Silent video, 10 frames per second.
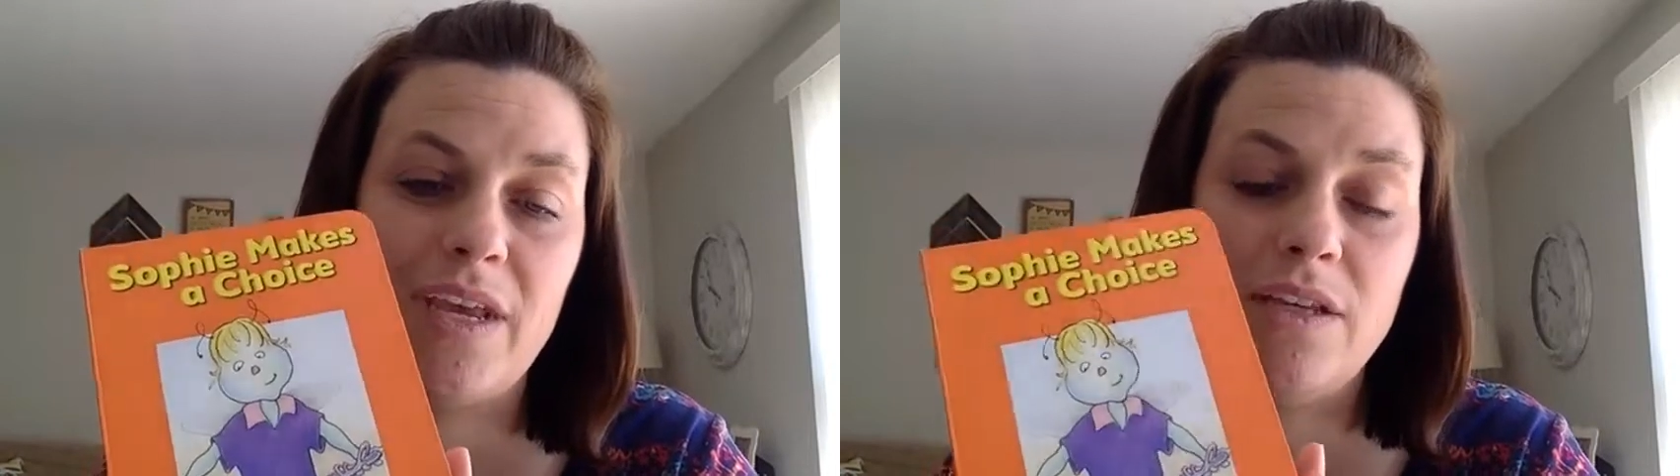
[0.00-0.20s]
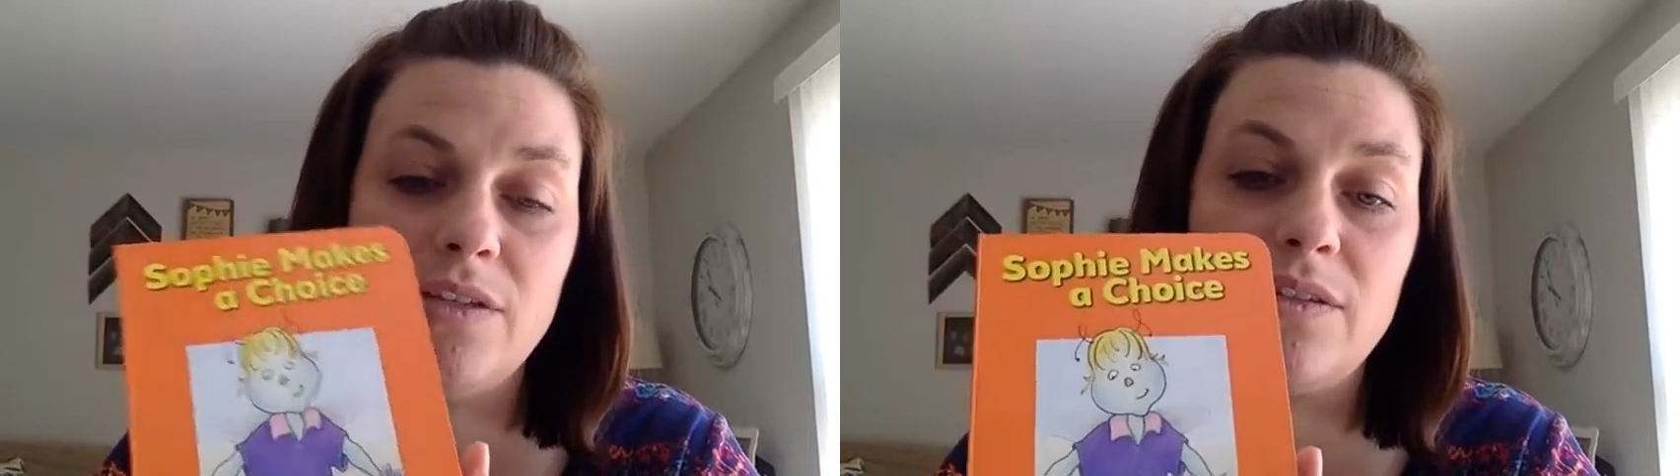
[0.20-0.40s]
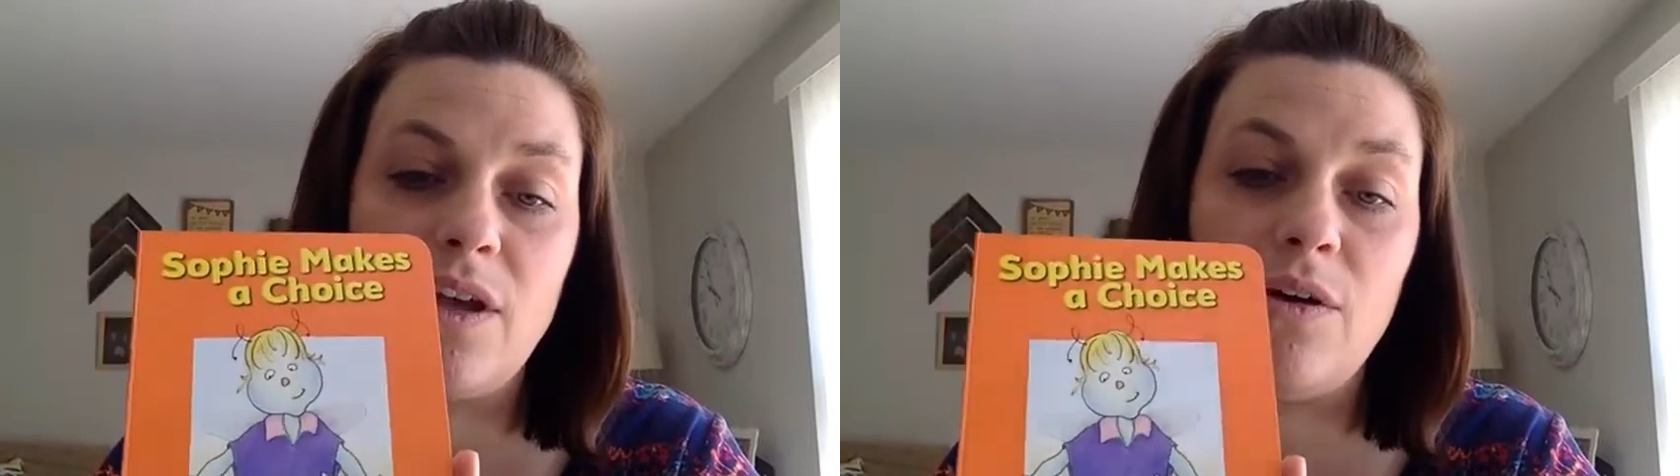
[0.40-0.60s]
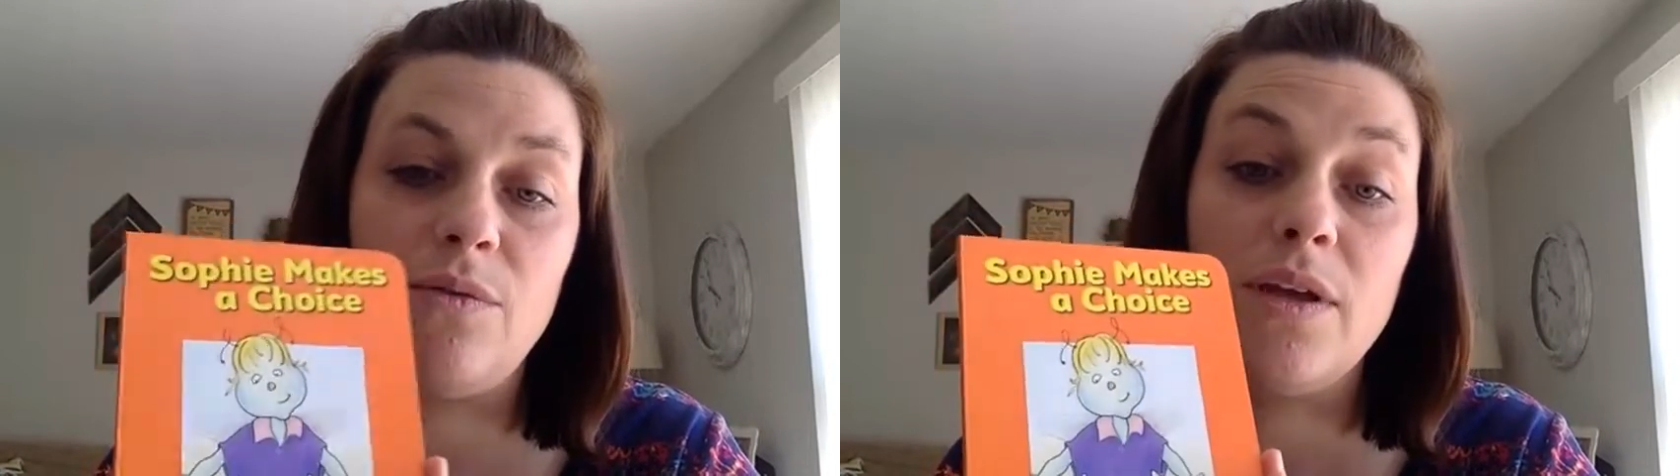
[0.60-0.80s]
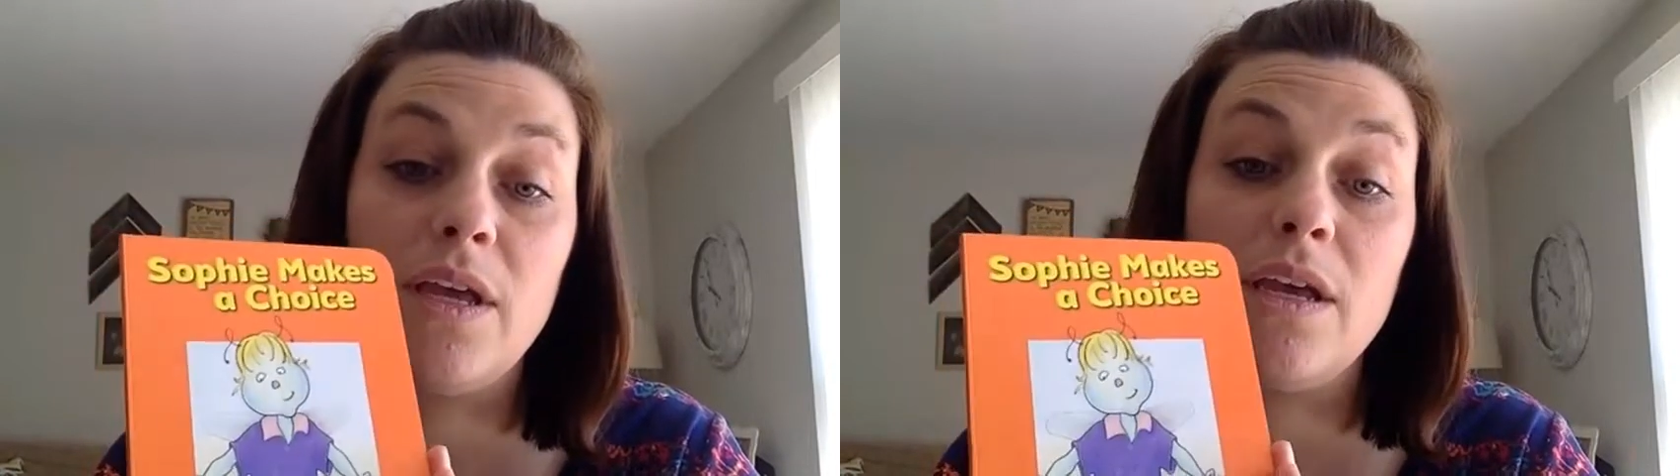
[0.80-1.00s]
So,
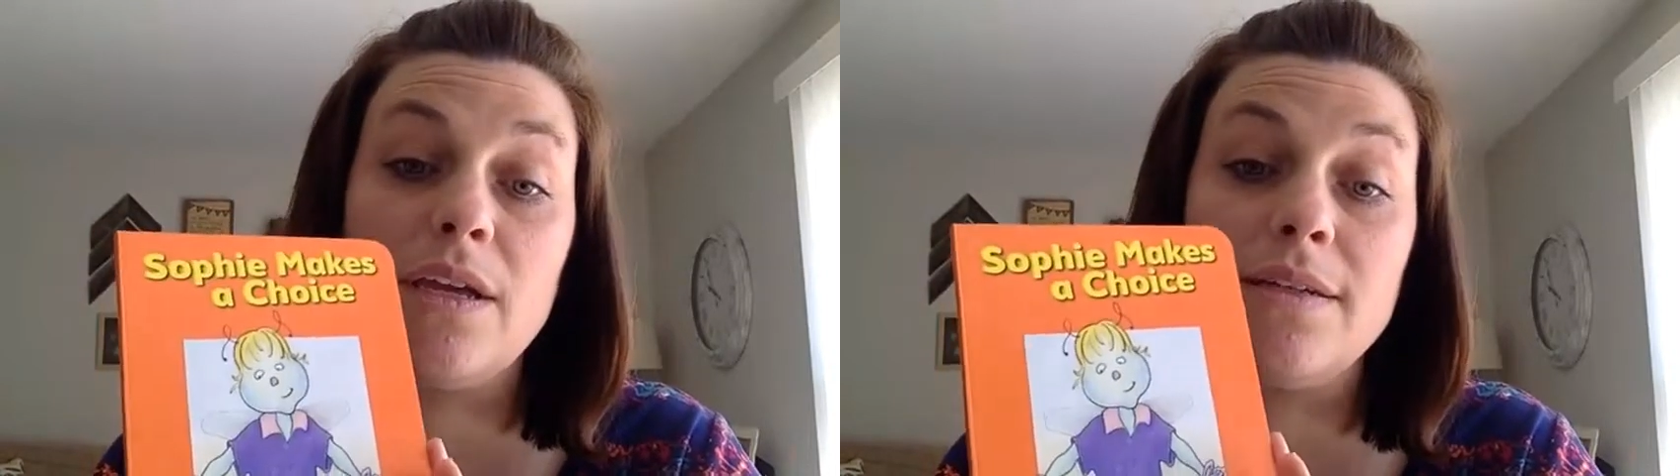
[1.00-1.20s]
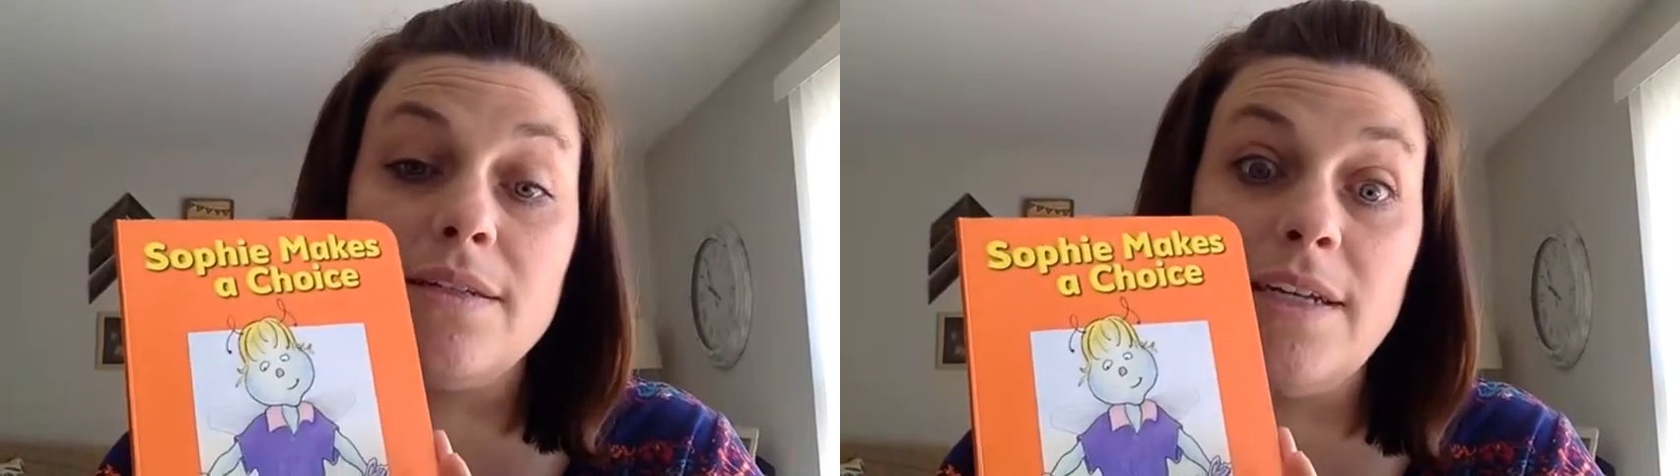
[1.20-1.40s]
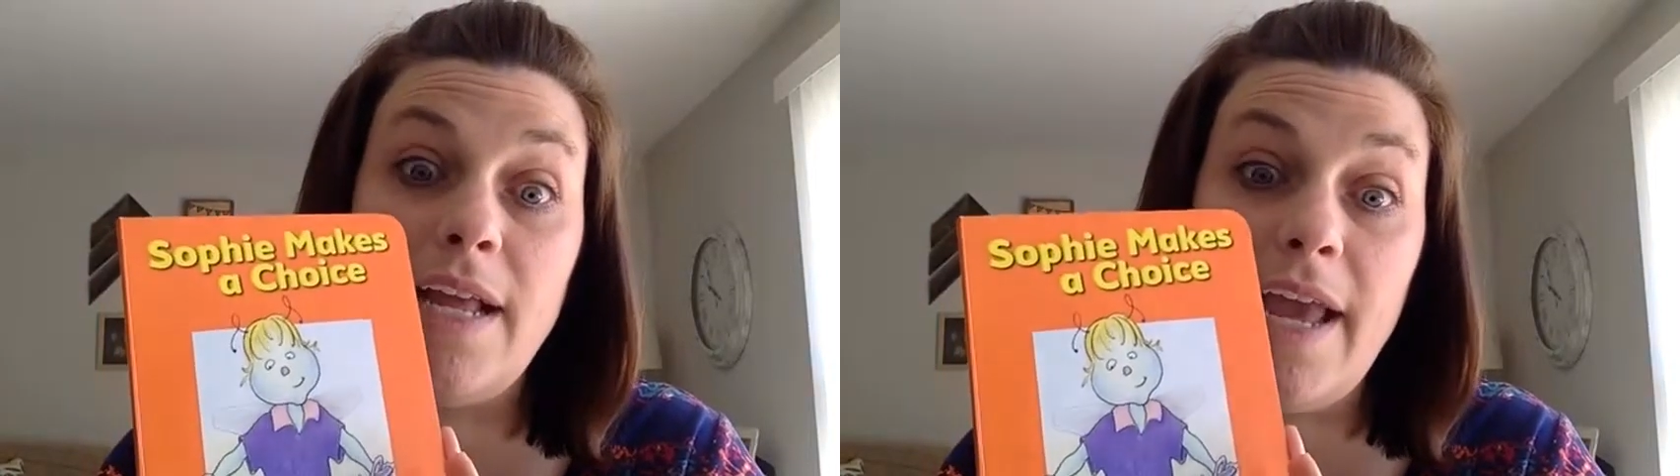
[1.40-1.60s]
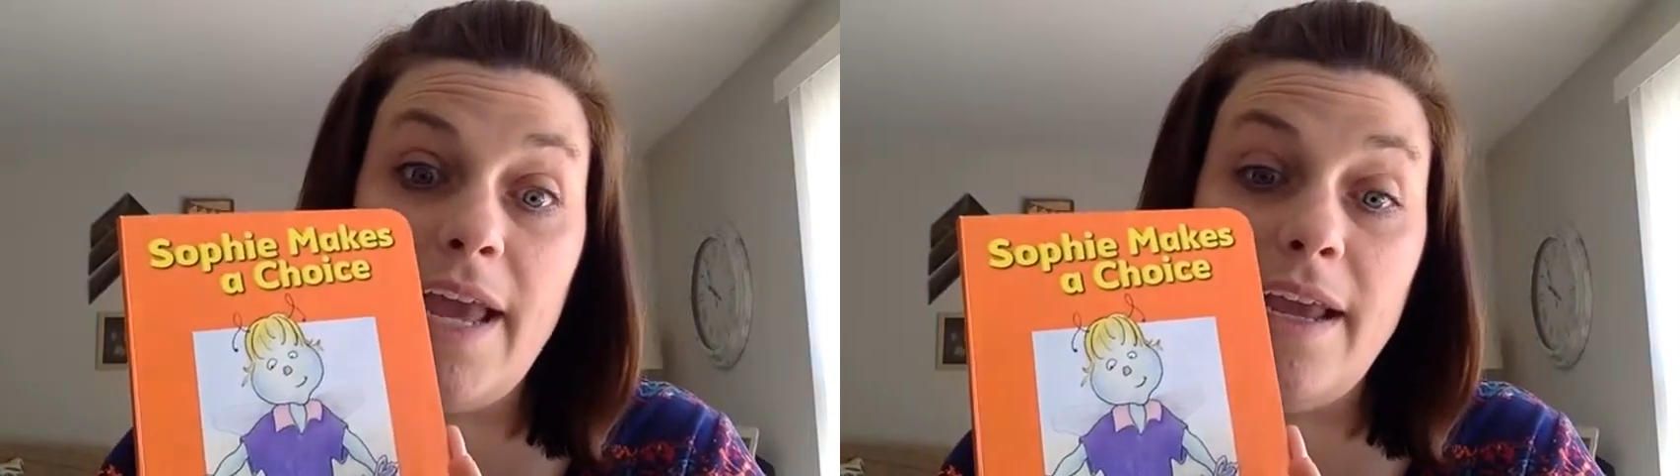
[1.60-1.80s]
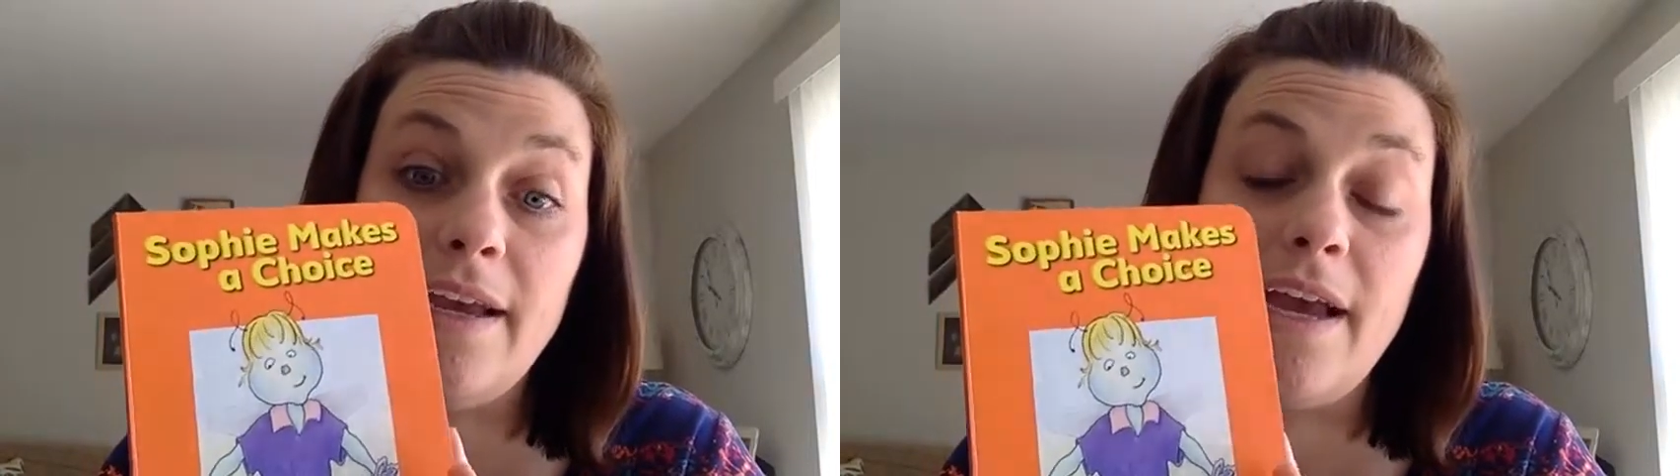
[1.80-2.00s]

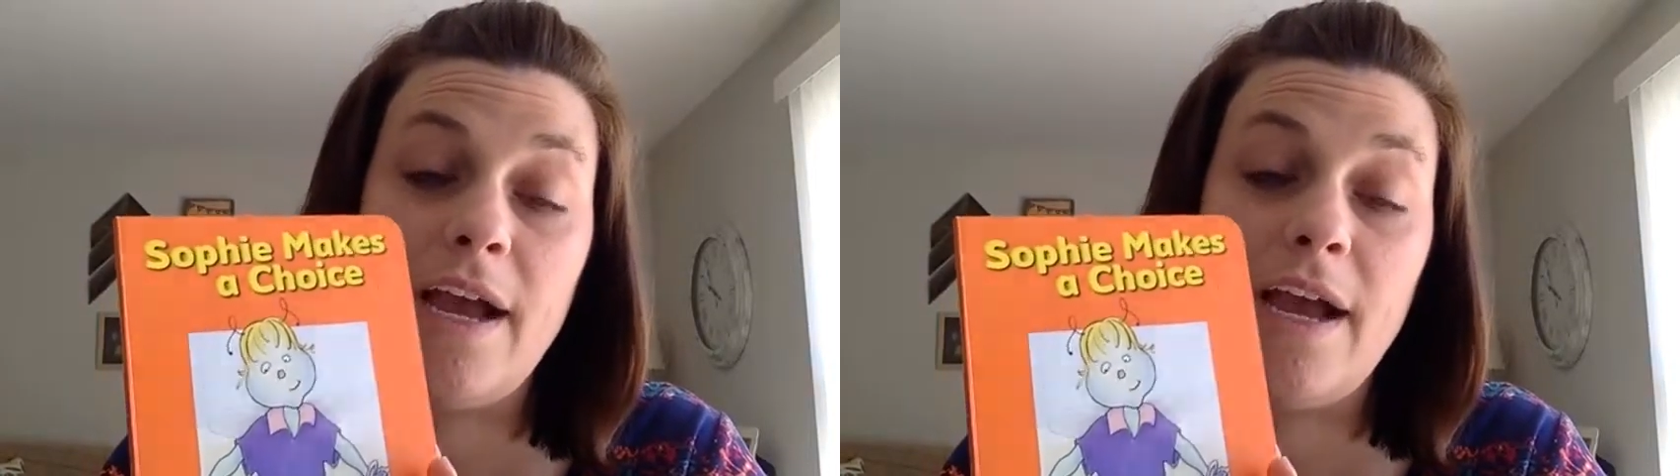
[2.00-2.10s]
today,